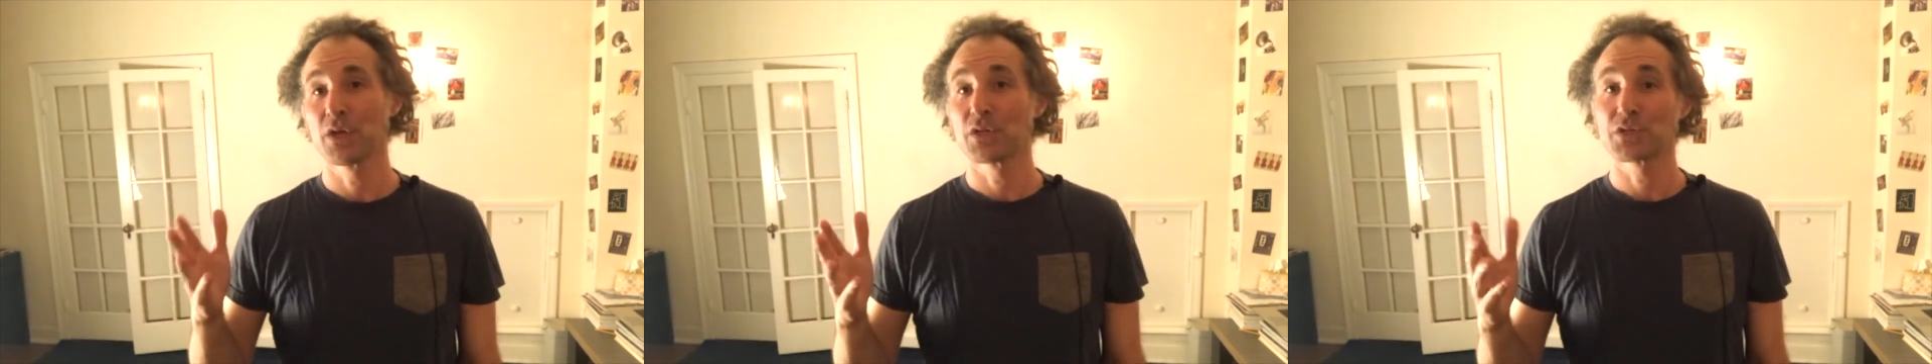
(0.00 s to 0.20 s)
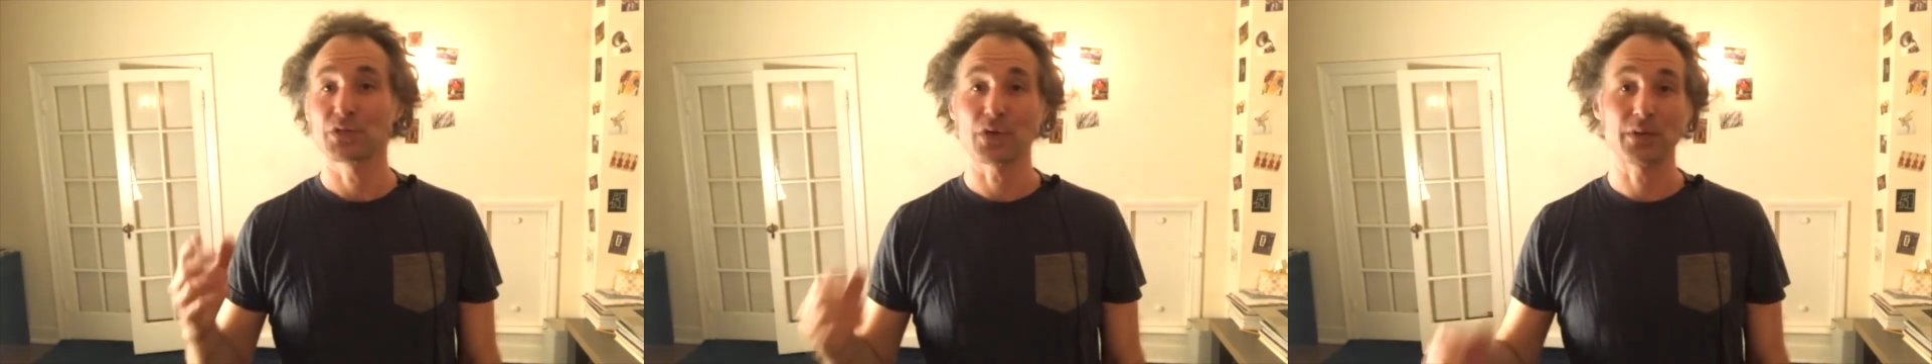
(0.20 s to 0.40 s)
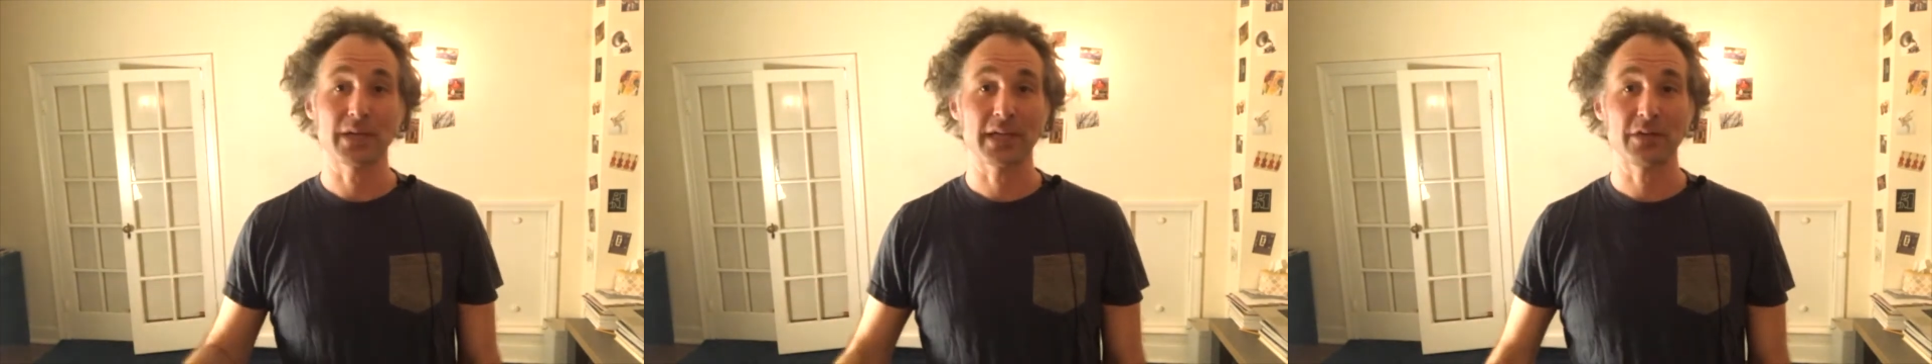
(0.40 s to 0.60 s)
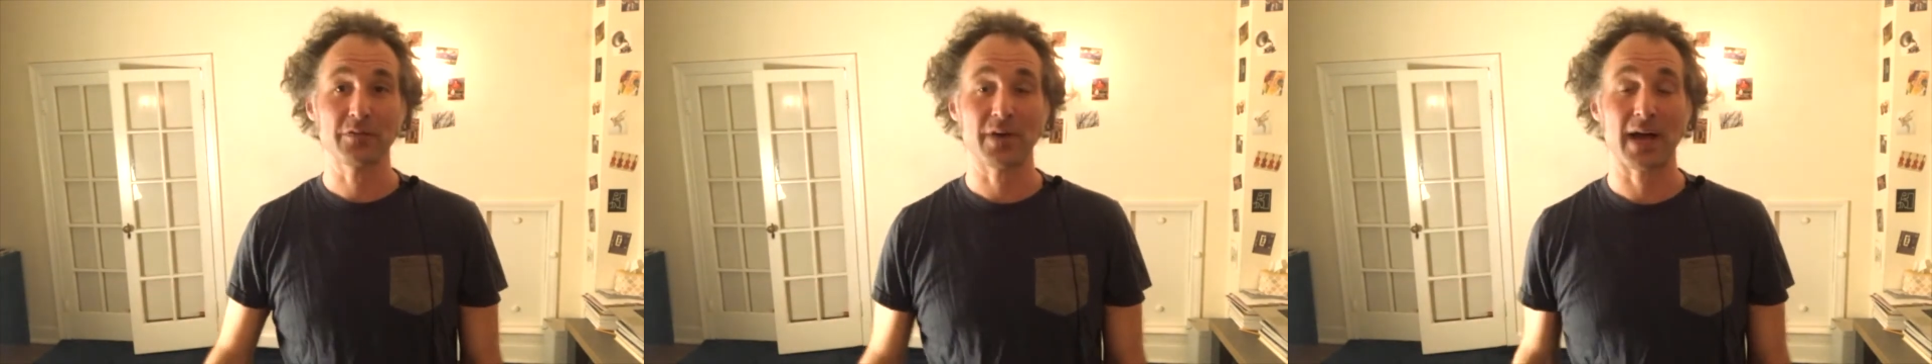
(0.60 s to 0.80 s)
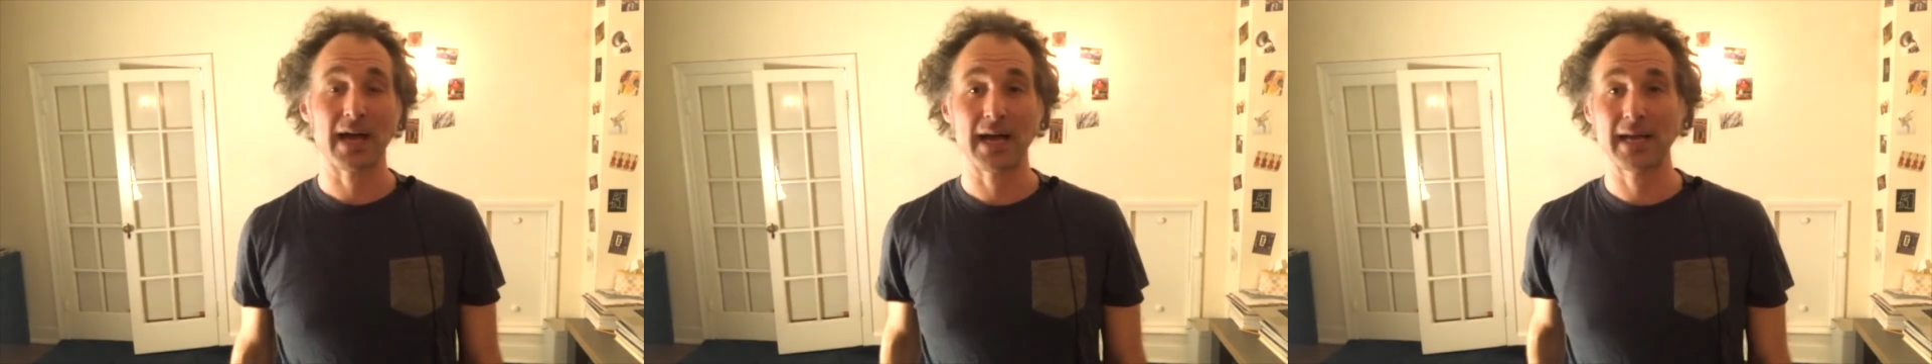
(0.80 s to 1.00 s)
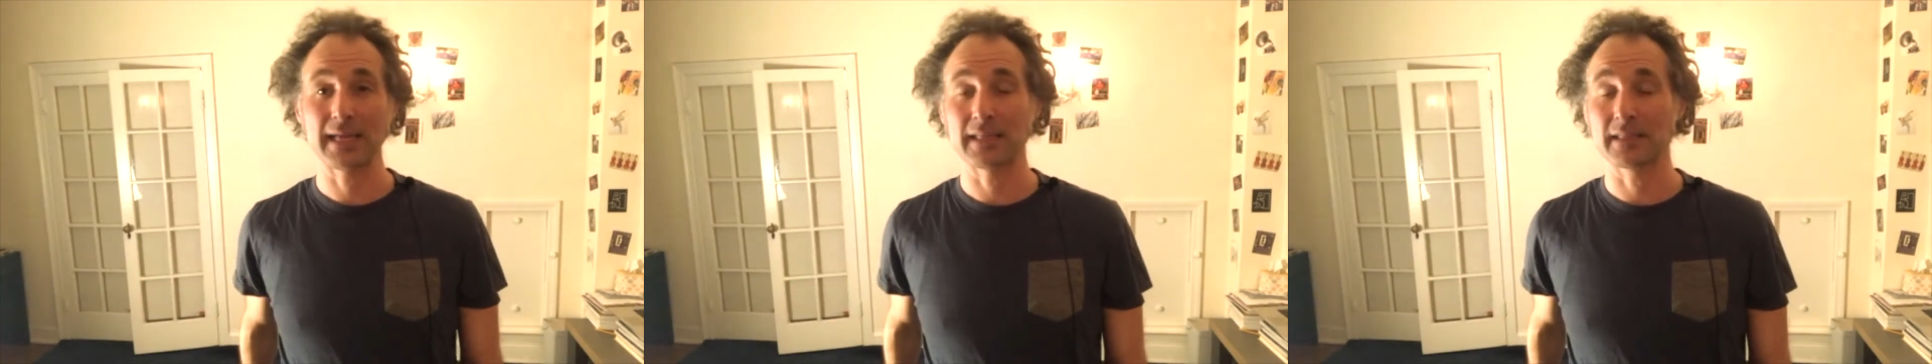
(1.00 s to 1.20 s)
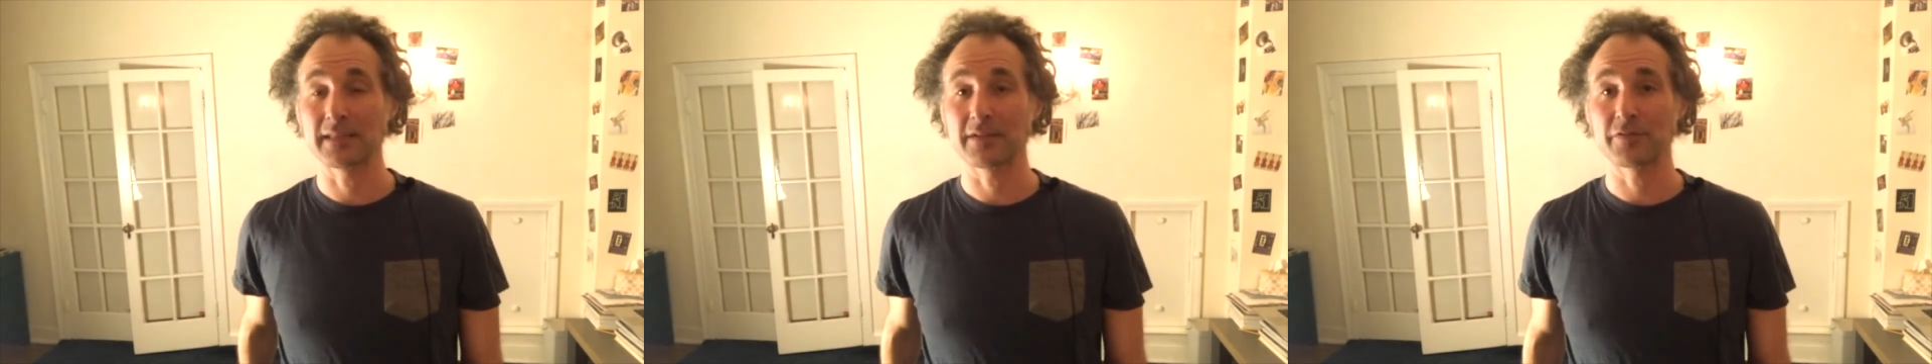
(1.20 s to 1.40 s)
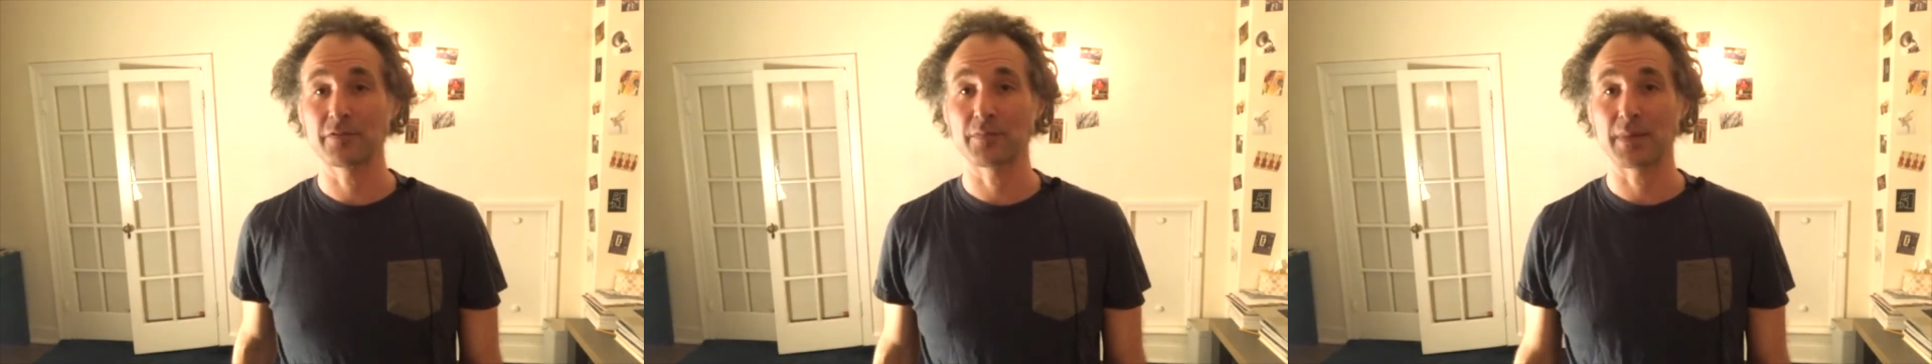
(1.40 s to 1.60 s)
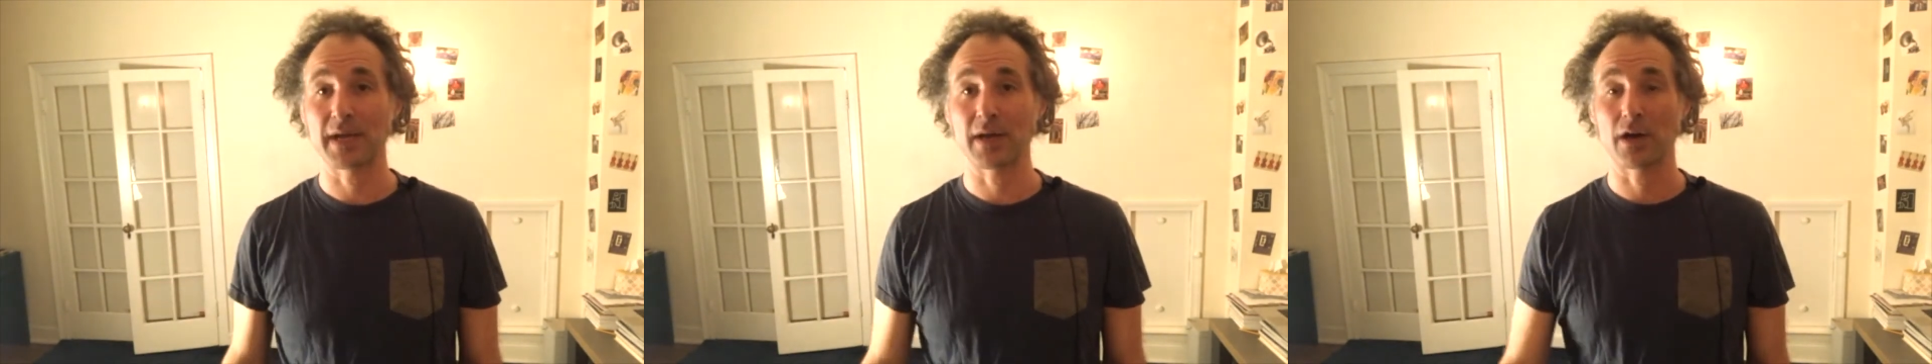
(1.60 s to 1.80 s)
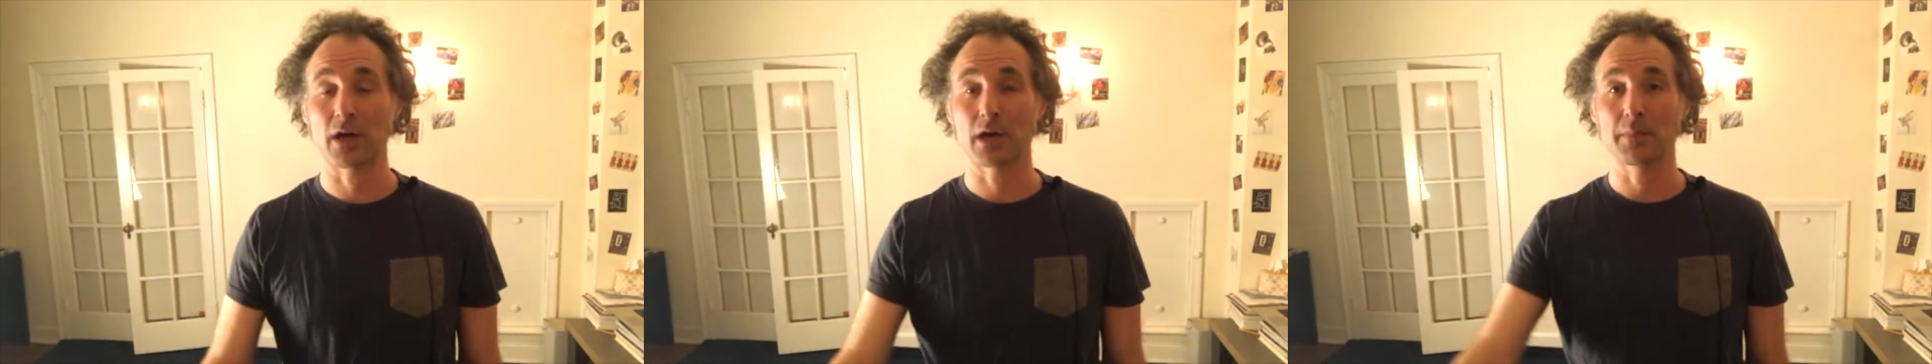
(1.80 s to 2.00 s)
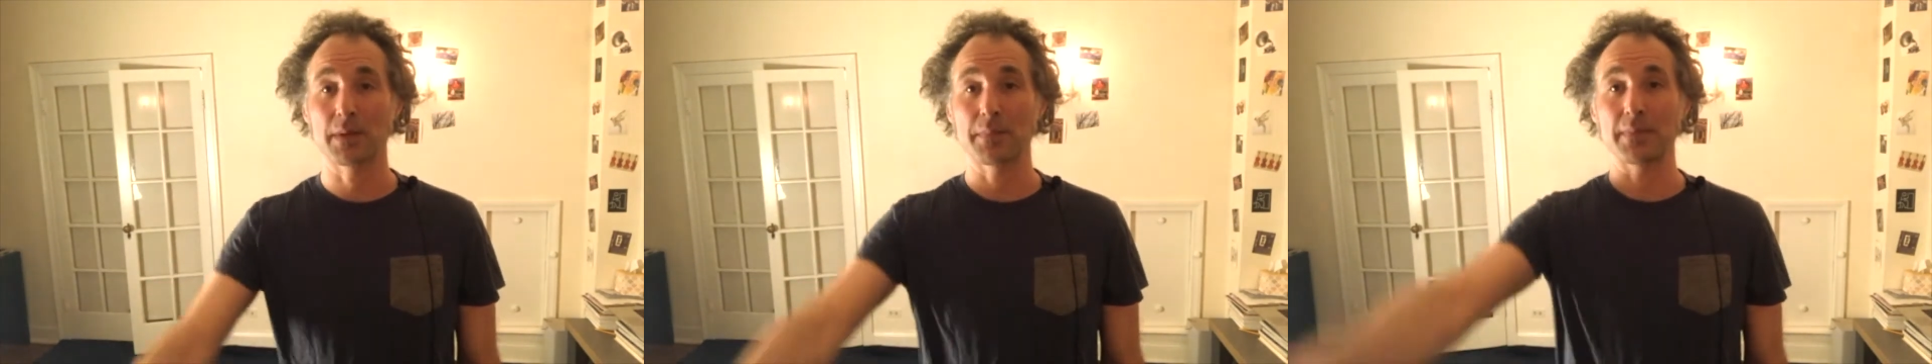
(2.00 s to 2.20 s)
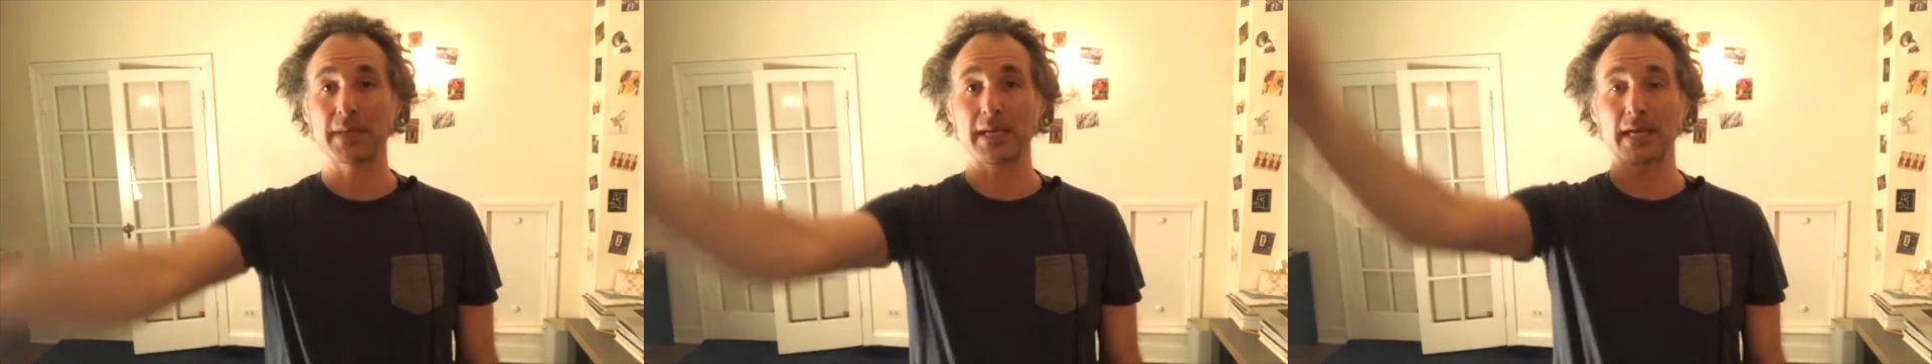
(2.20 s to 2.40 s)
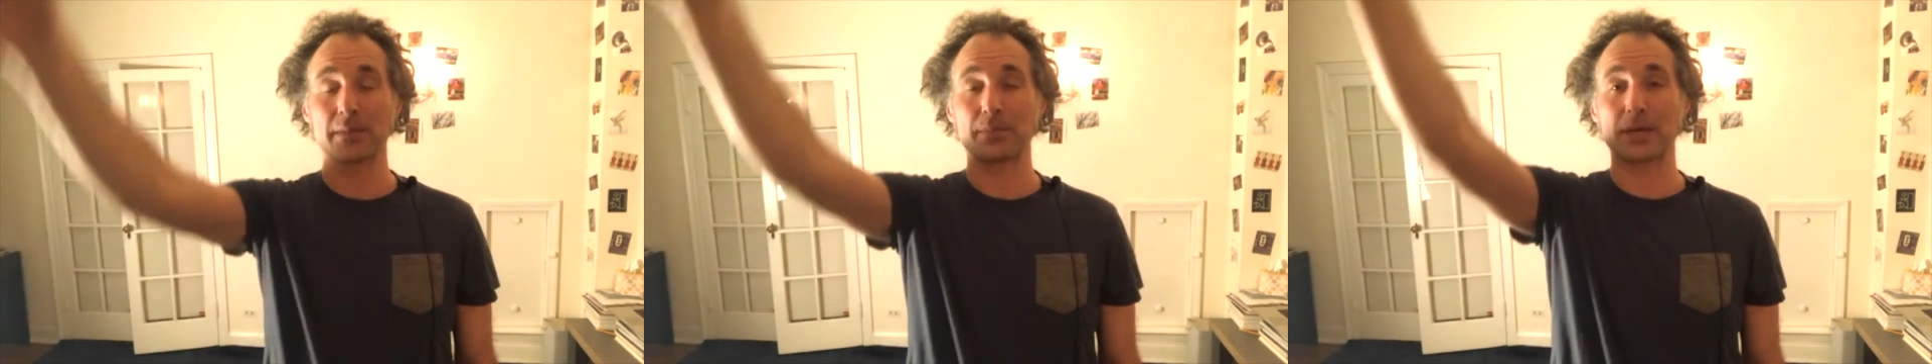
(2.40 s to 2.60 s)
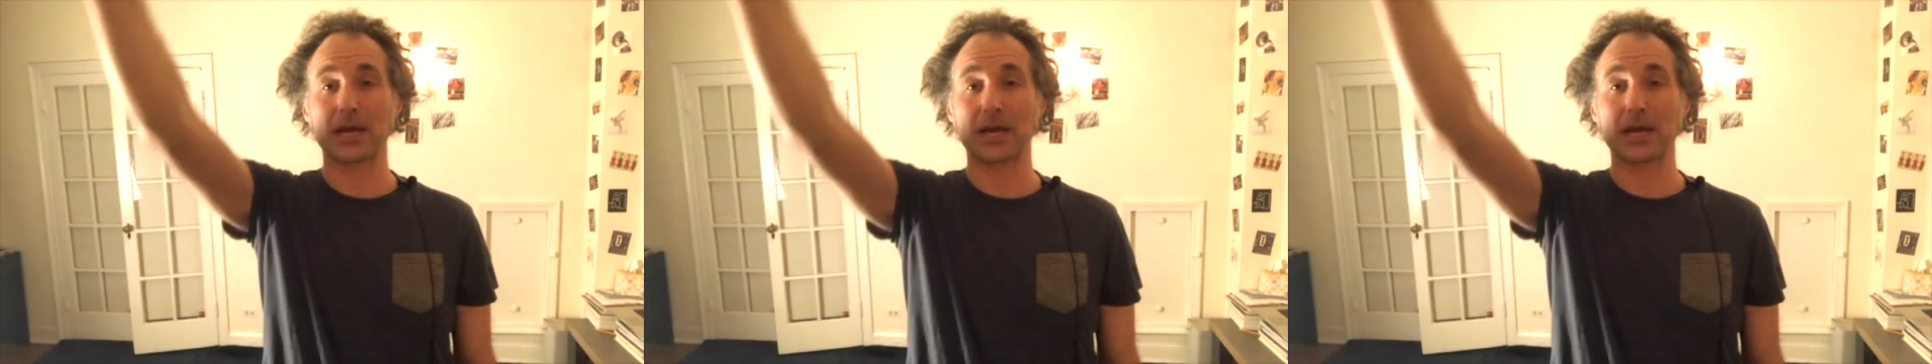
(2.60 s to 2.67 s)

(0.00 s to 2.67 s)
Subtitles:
So if I lift my arm up again,